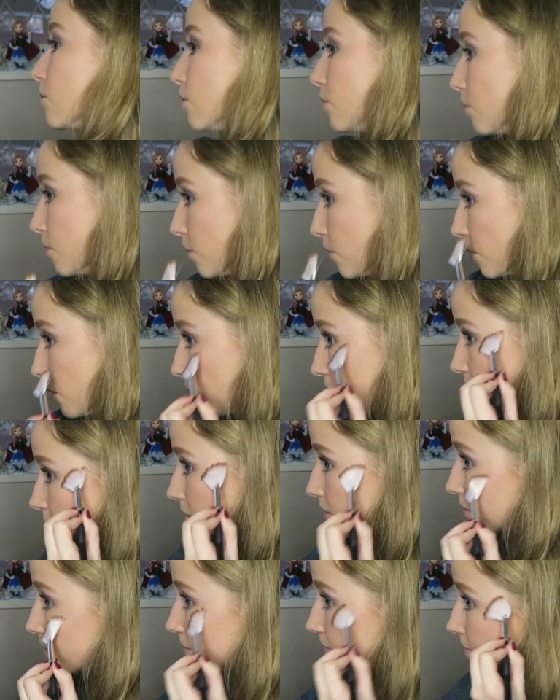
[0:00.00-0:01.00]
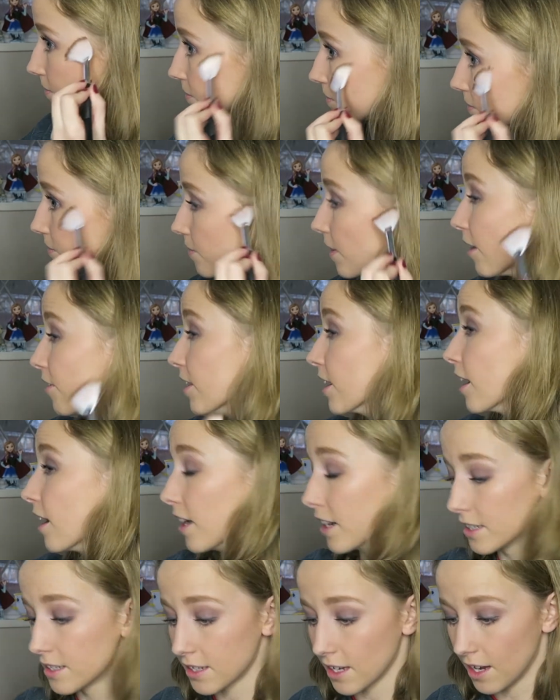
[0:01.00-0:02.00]
Ooh, very
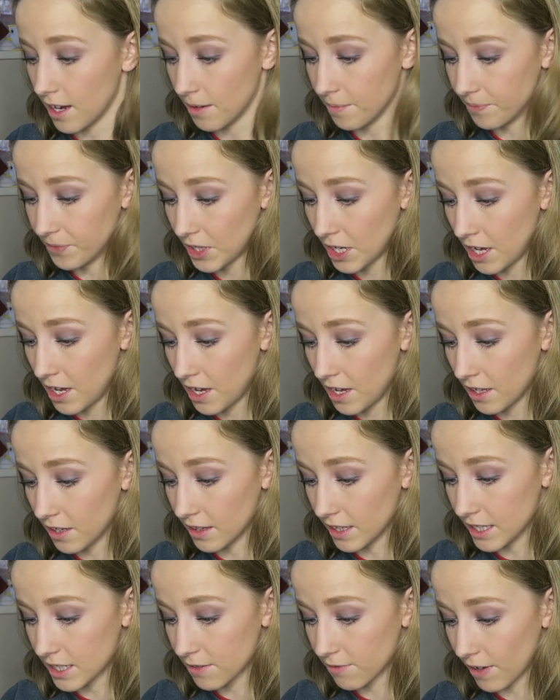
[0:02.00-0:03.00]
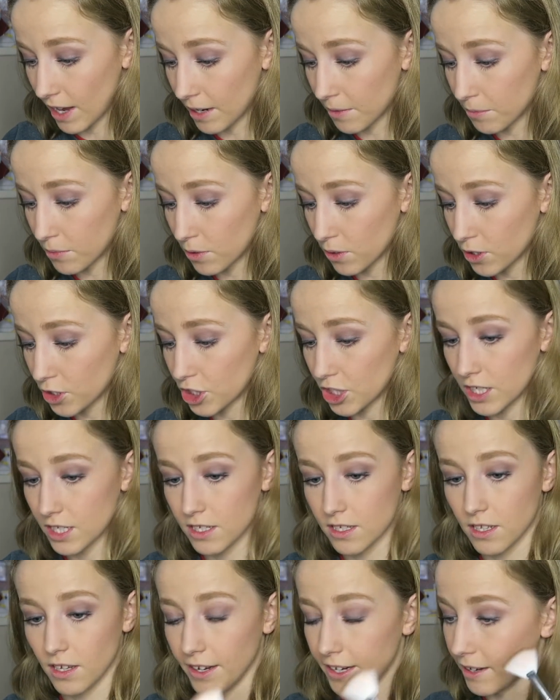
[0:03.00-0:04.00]
nice. Um, this fan brush
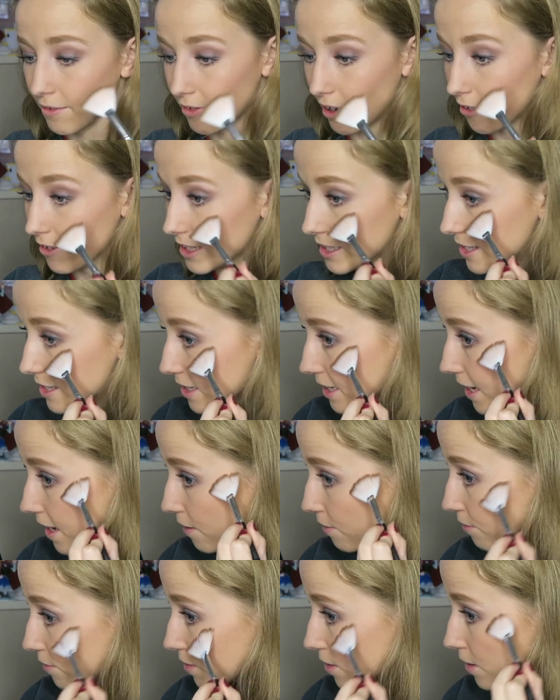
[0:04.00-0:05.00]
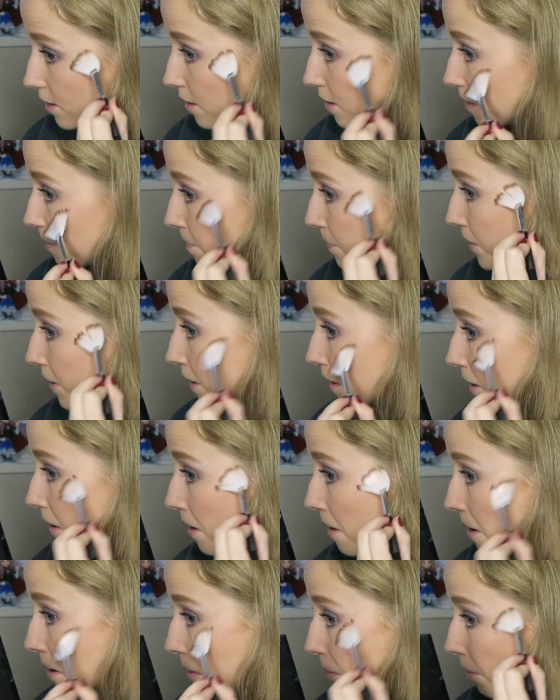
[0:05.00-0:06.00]
is like very stiff,
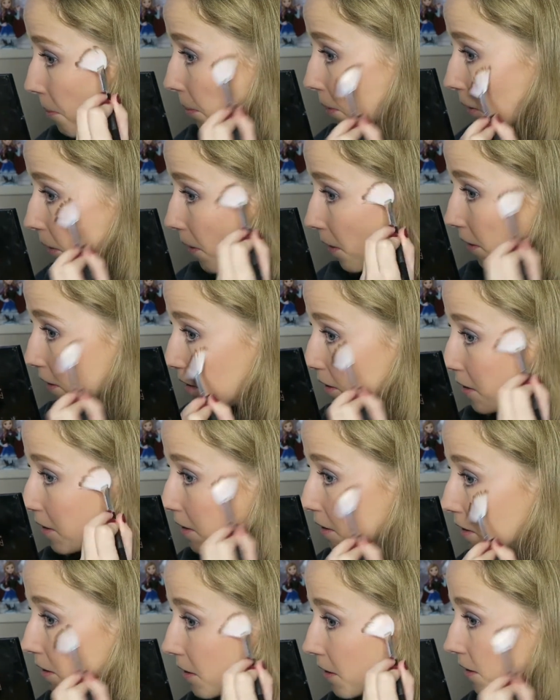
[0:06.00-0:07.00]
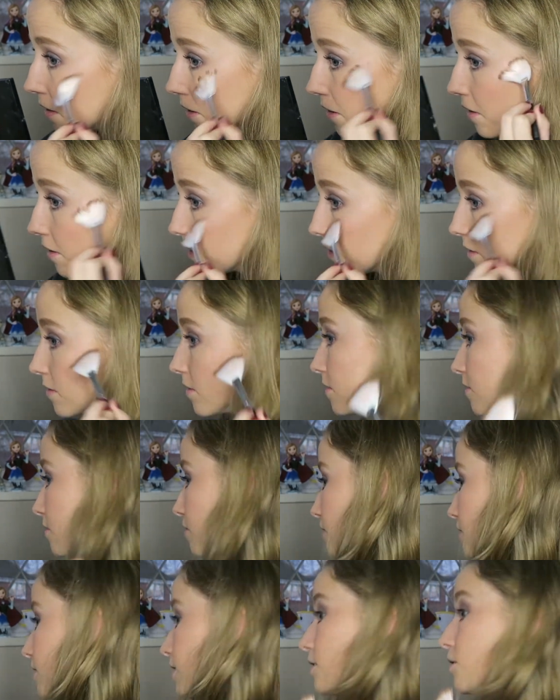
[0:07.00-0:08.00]
but
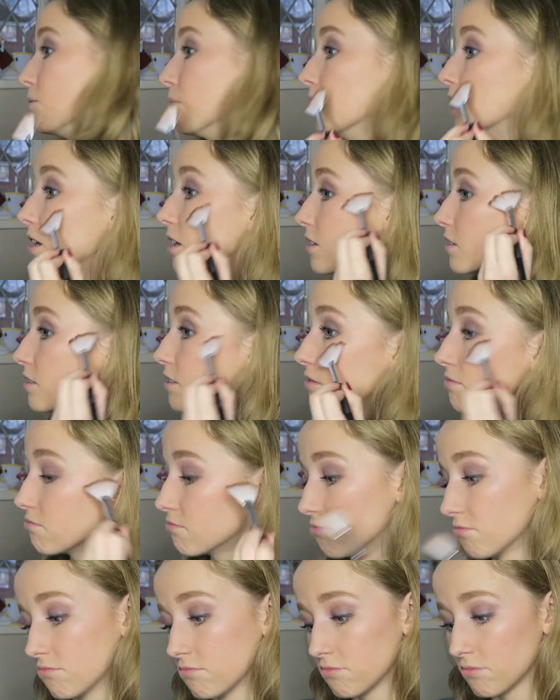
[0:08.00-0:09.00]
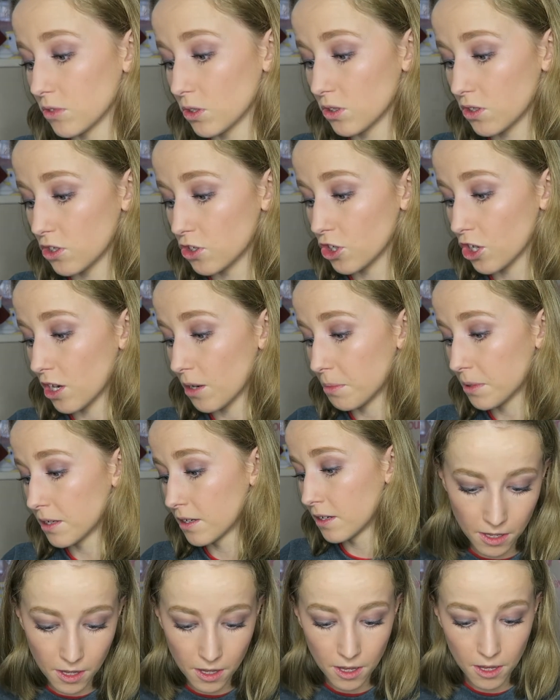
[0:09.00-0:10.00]
still works. Does the job.
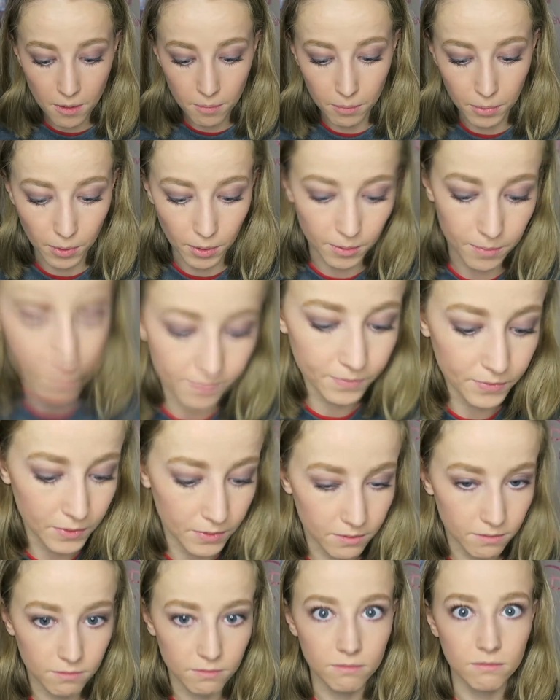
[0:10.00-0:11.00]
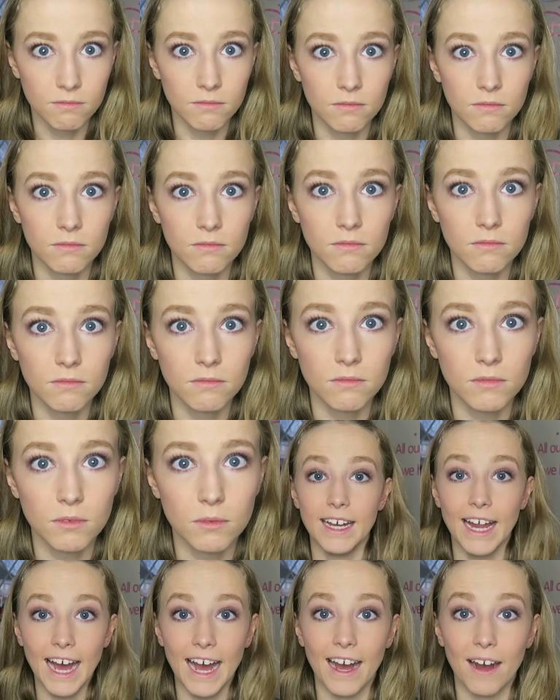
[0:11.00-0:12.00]
But
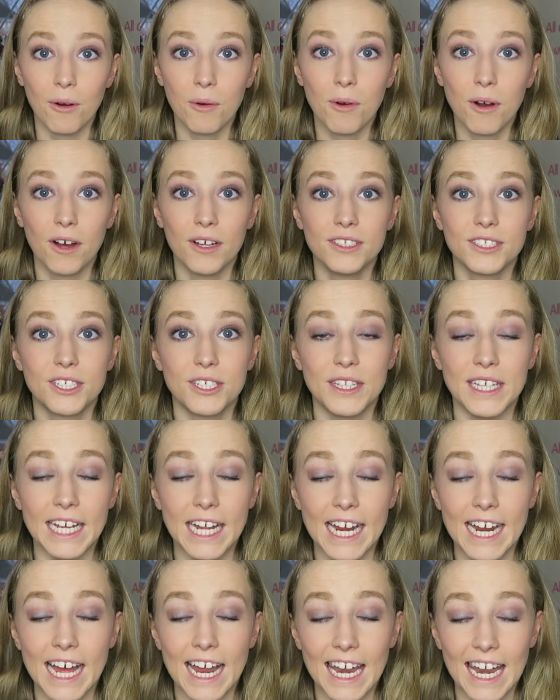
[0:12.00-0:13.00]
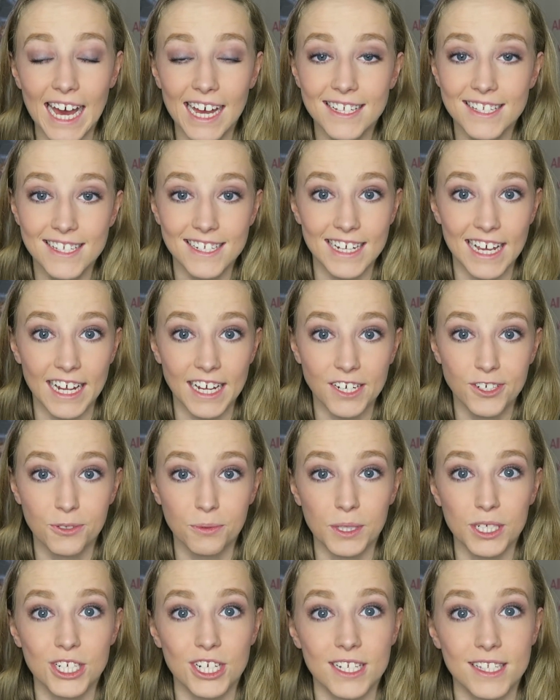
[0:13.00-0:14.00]
now we're on to the last stage,
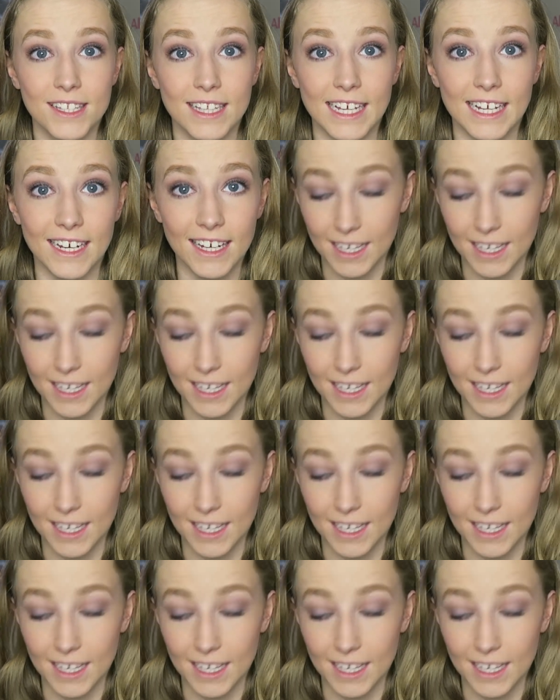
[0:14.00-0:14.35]
which is the